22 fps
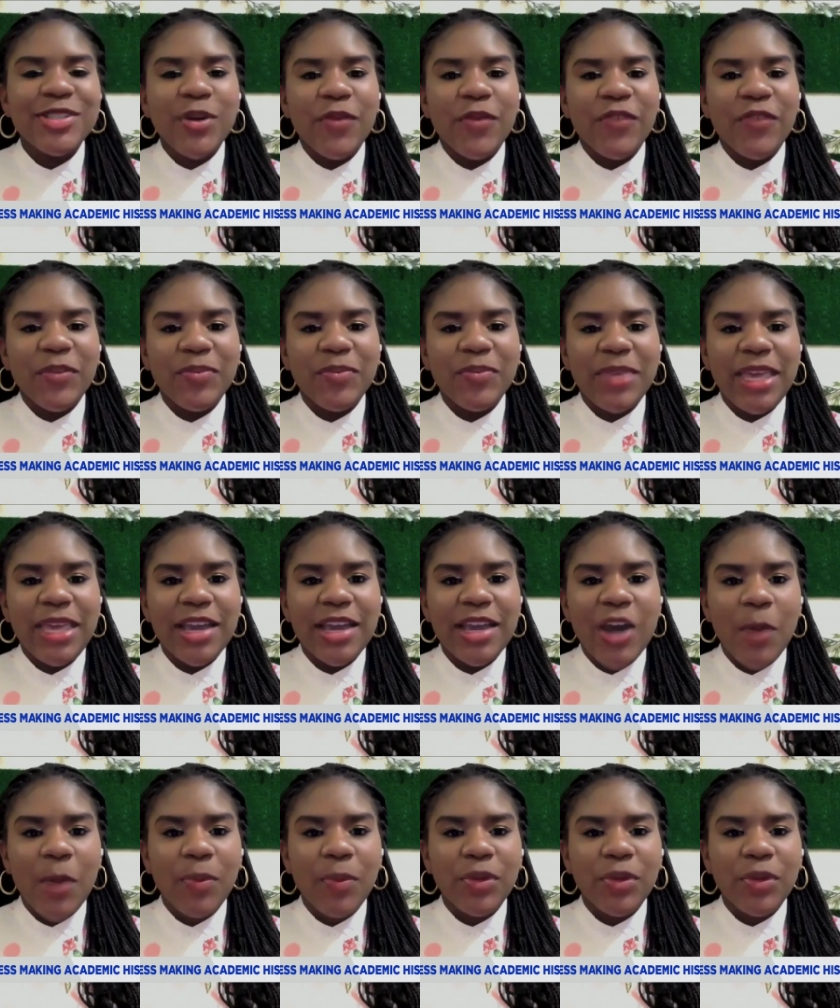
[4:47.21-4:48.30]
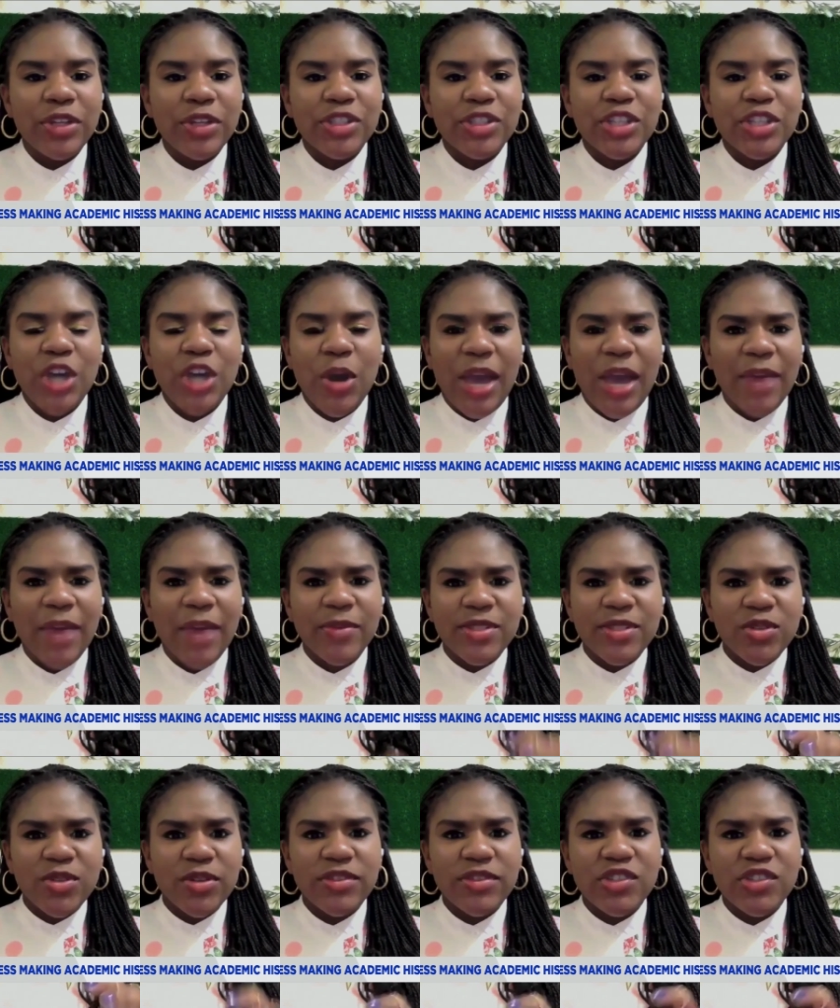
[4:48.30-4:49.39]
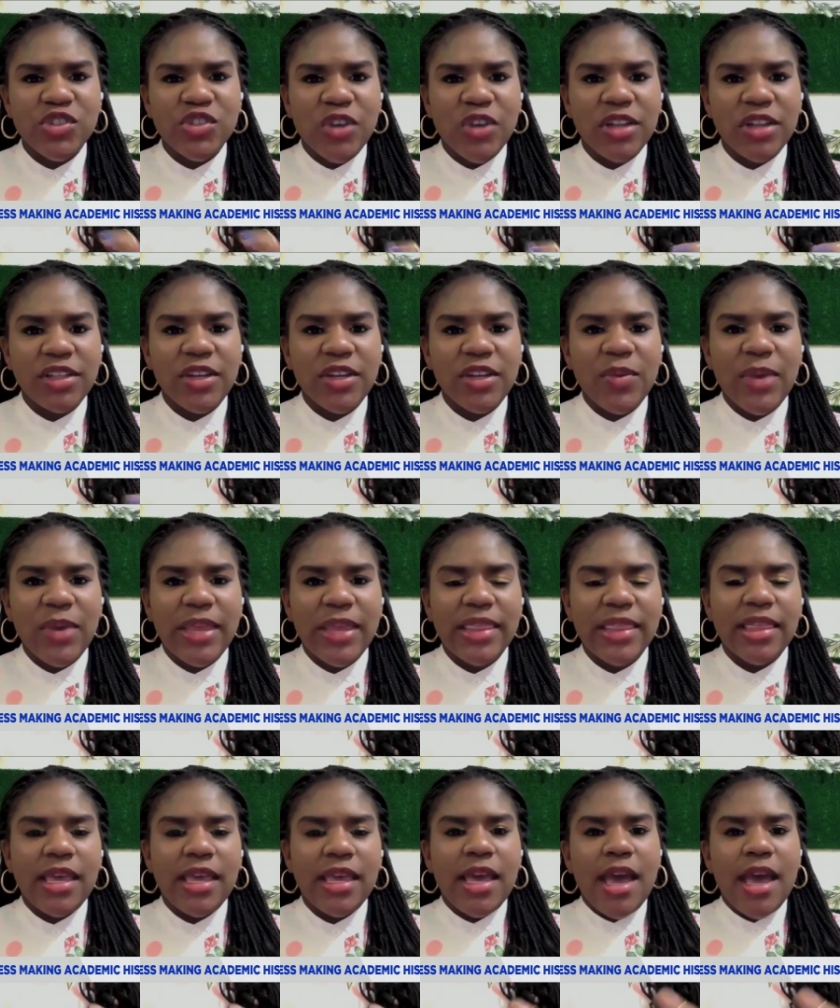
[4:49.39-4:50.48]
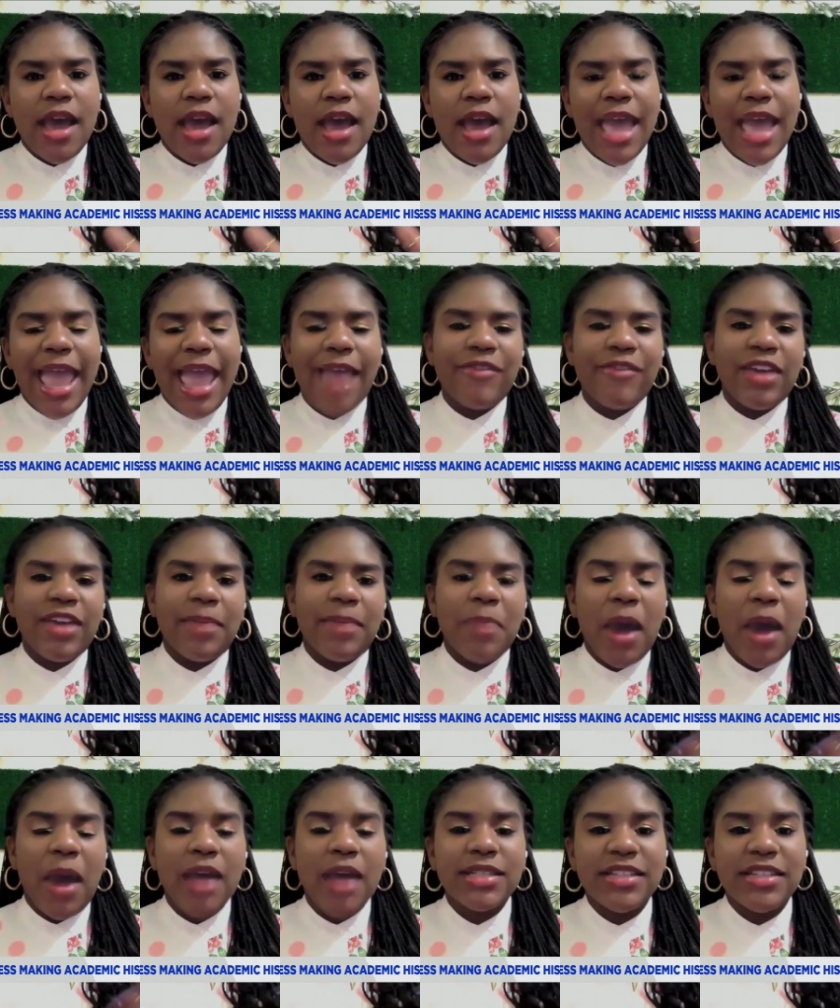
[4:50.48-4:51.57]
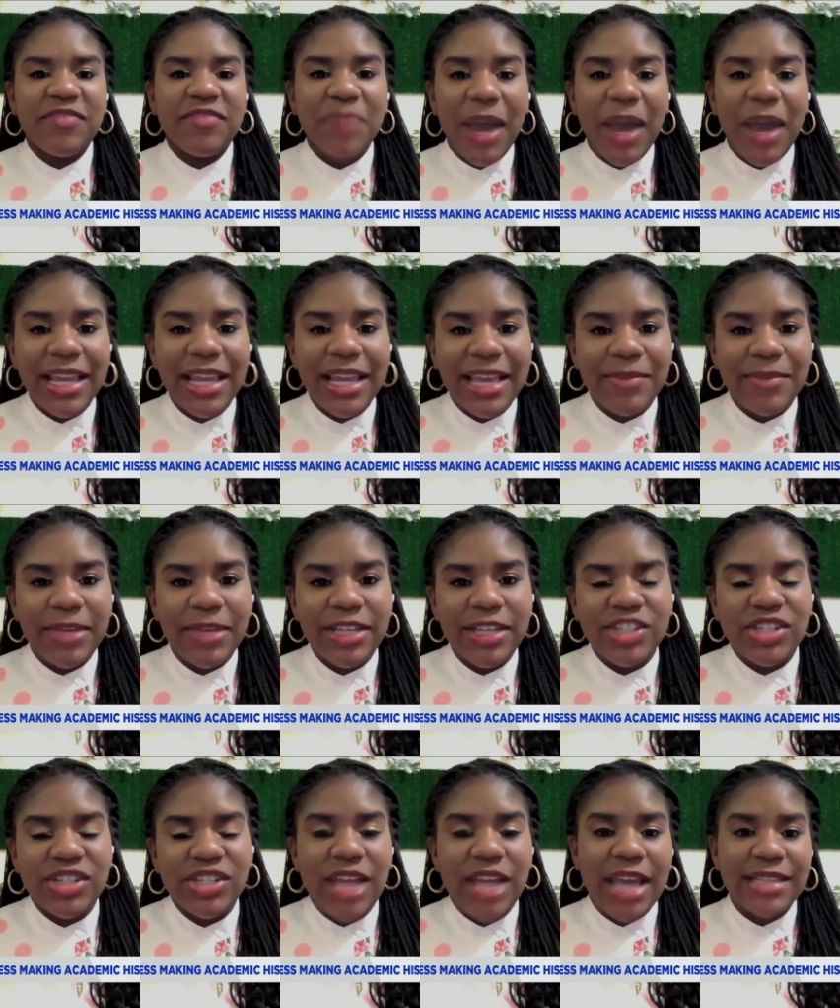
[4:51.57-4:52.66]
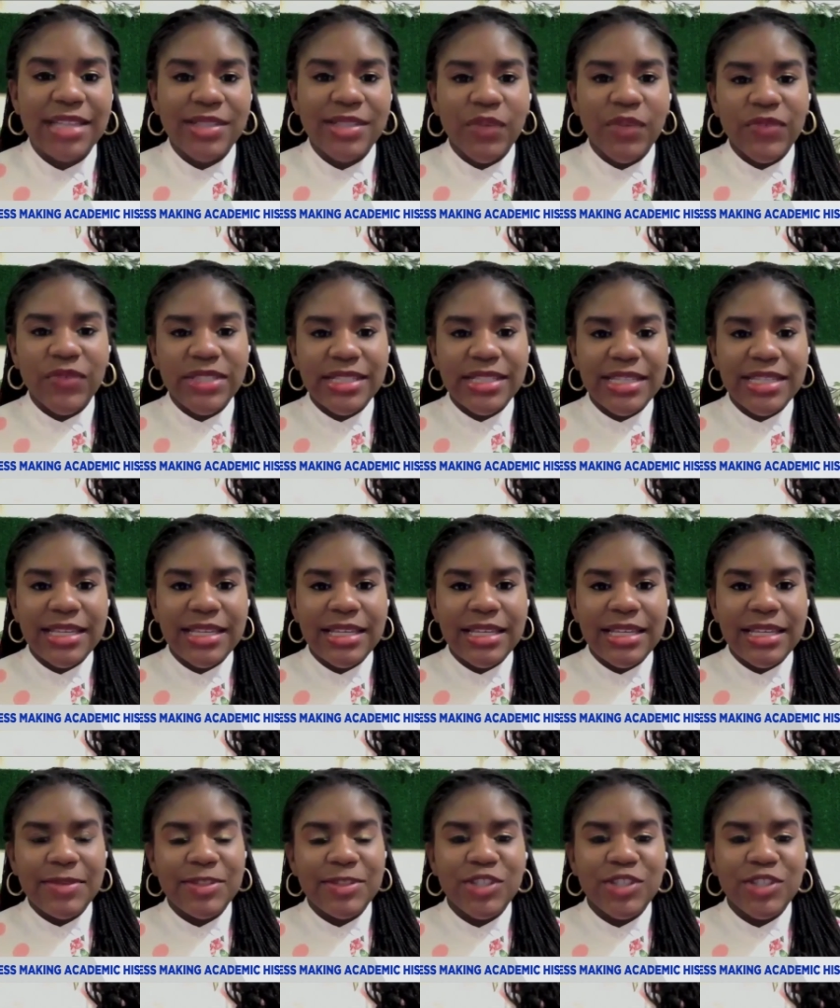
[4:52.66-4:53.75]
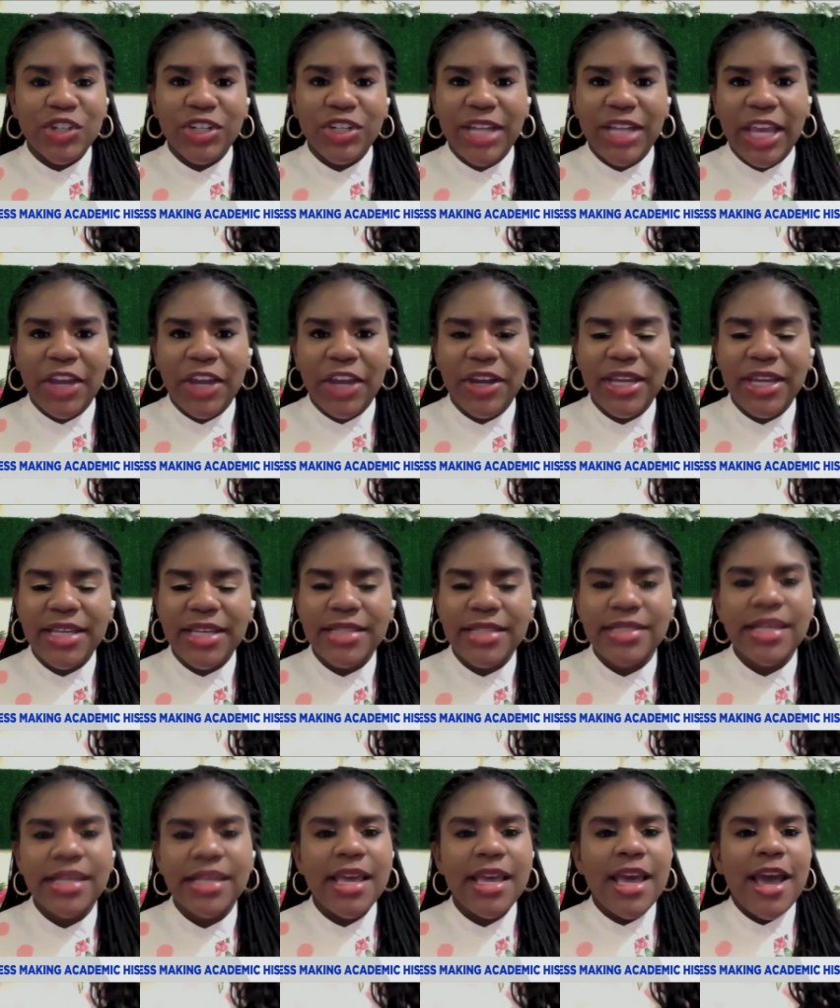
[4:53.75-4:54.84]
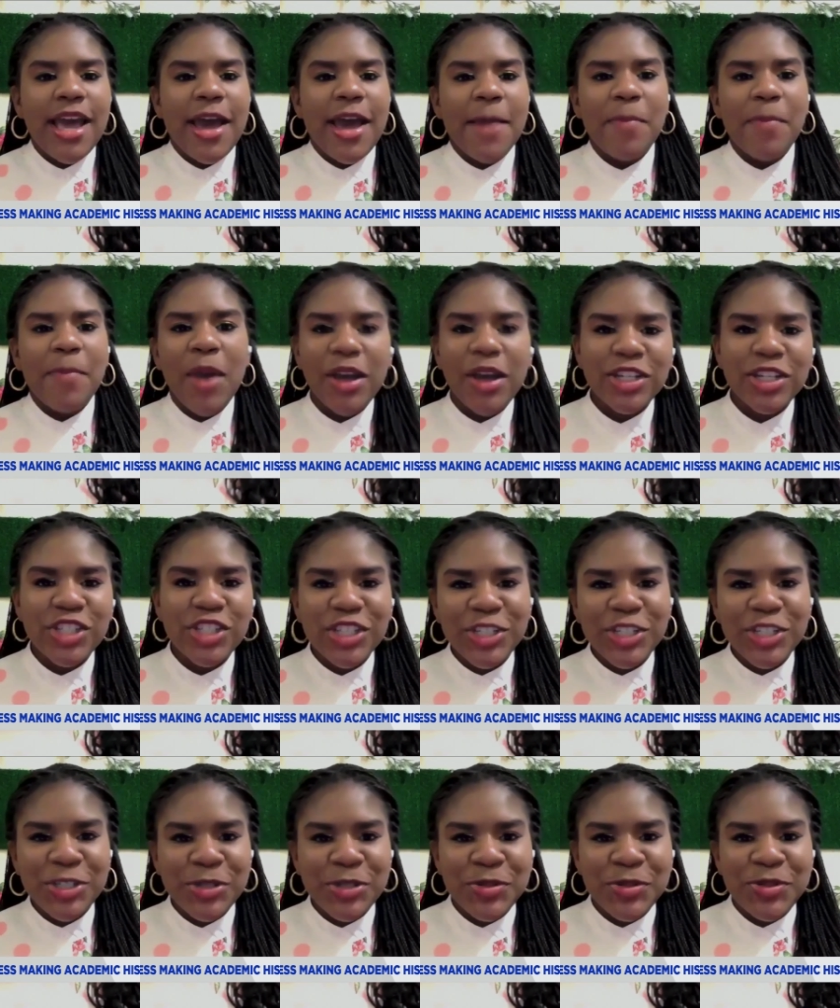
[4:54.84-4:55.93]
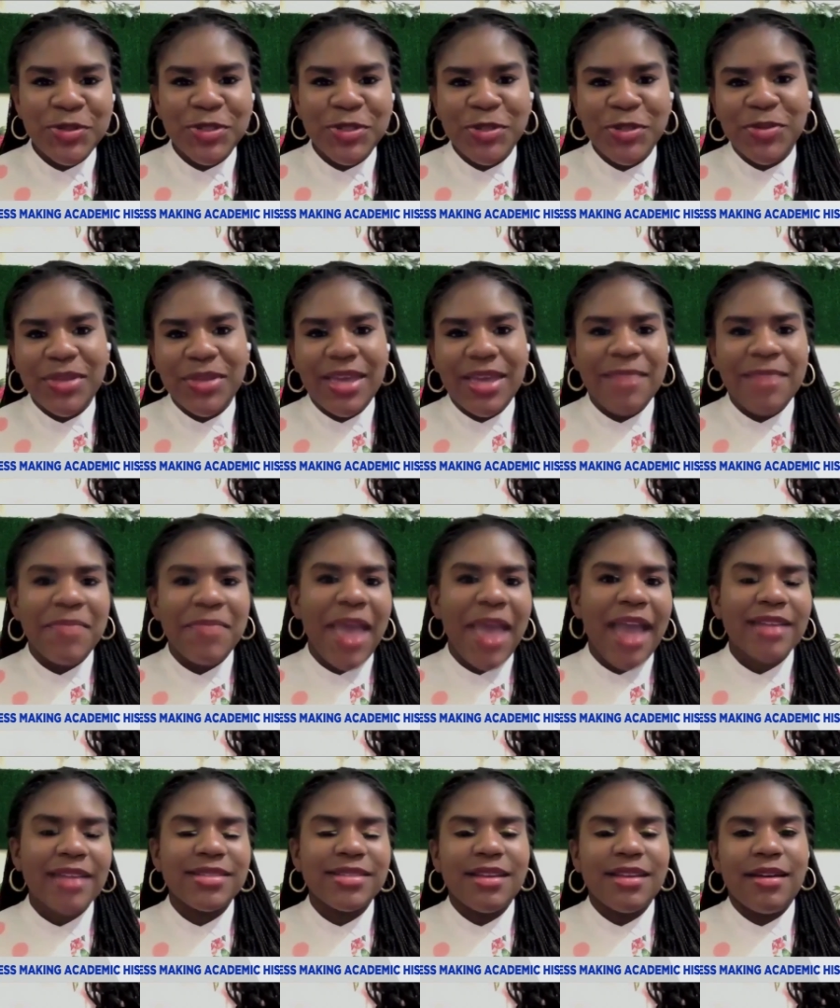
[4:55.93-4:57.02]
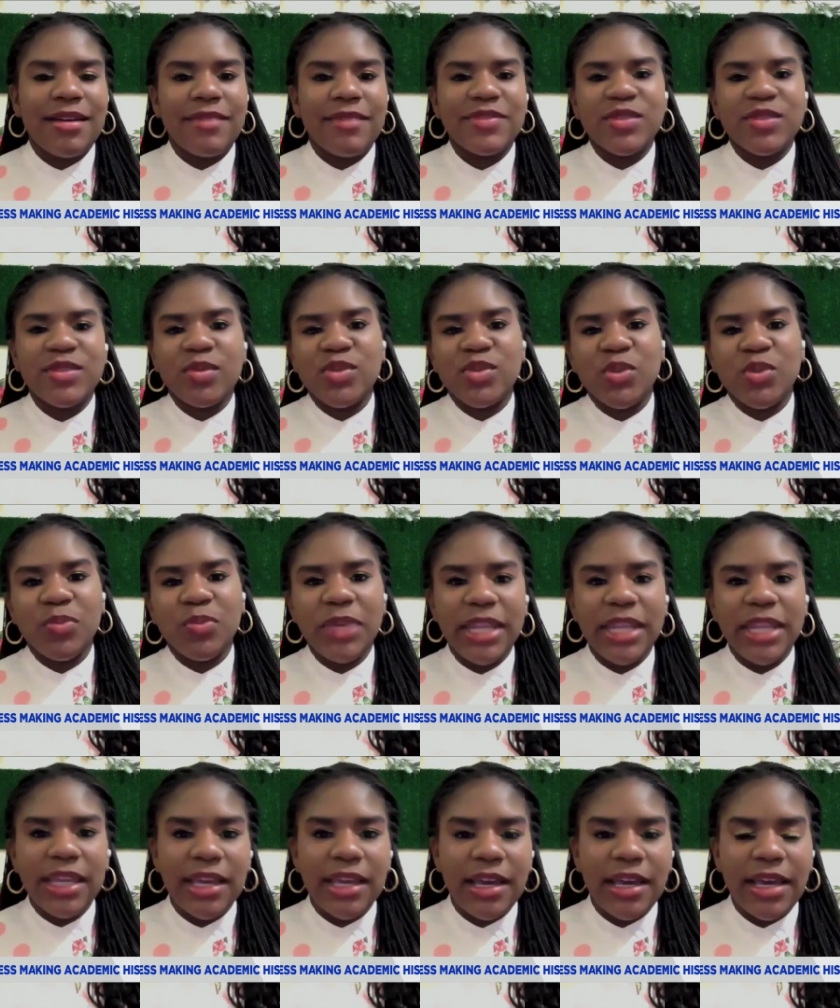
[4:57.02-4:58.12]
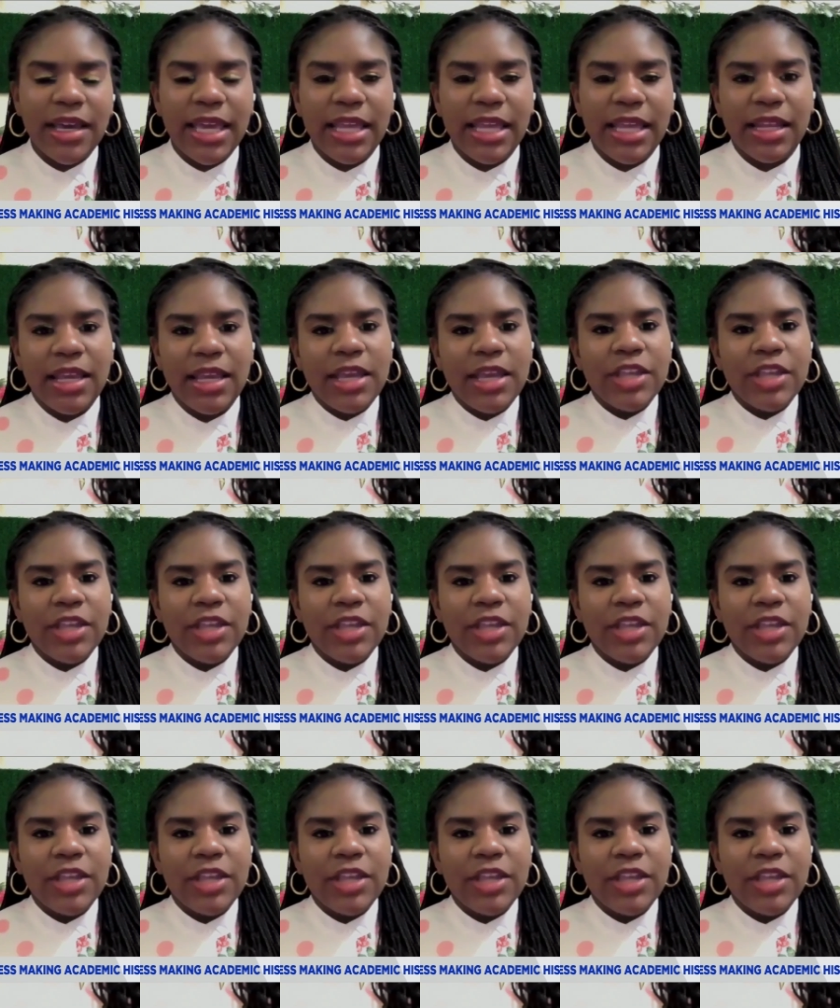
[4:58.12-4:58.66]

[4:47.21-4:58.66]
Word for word: So for me, a couple years ago, I was sort of struggling with uh, having a positive body image and high self esteem in certain areas, um, partially due to the impacts of social media and